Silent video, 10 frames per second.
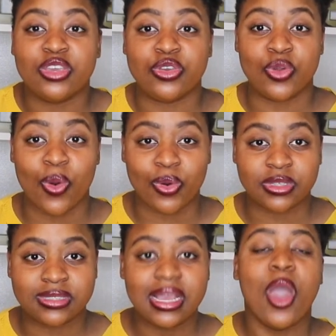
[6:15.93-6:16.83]

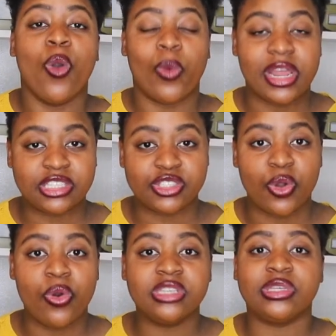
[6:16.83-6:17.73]
yours. What is
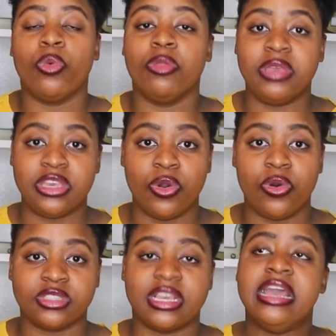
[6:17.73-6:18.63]
yours will be
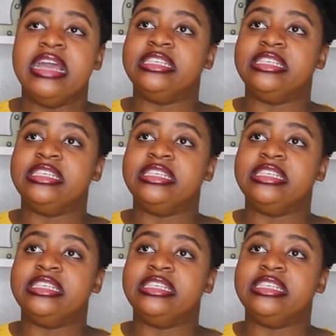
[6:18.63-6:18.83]
yours.